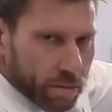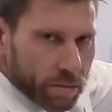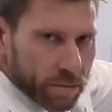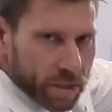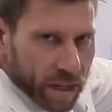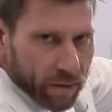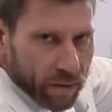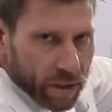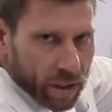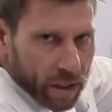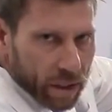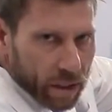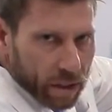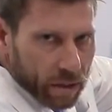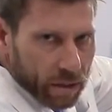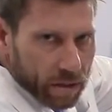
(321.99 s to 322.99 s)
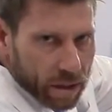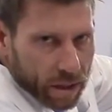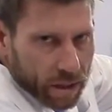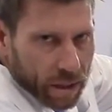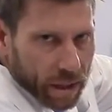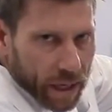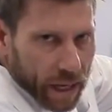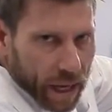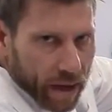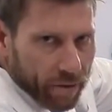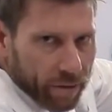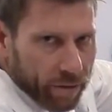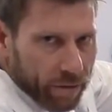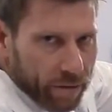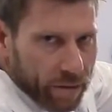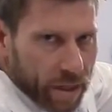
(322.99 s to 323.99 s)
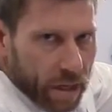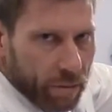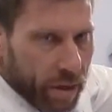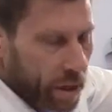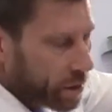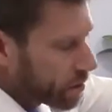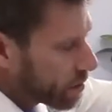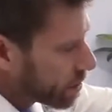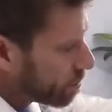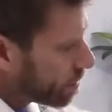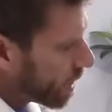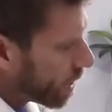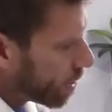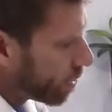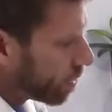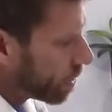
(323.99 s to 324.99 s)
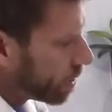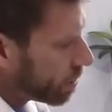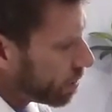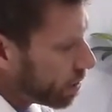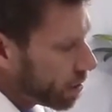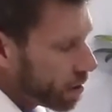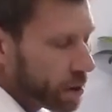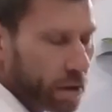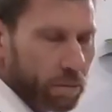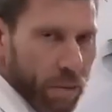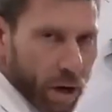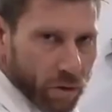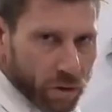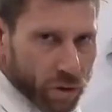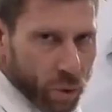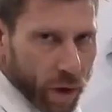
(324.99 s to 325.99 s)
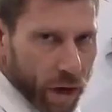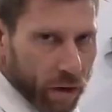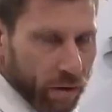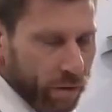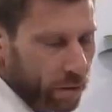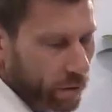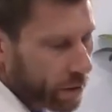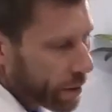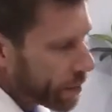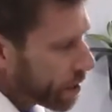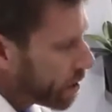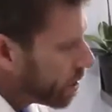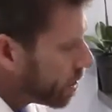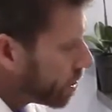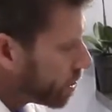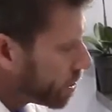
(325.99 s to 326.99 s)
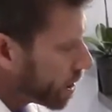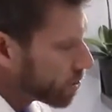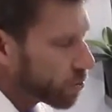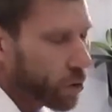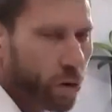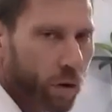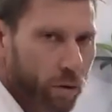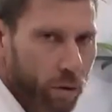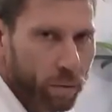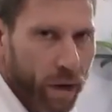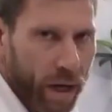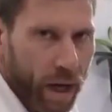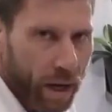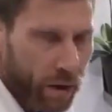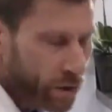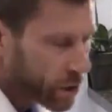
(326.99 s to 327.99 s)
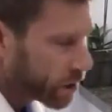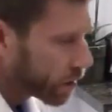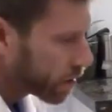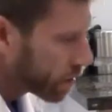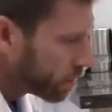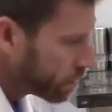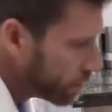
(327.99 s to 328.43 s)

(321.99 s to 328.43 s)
17, 16.5 centimeters by only about 12, she has an oval buttock cheek.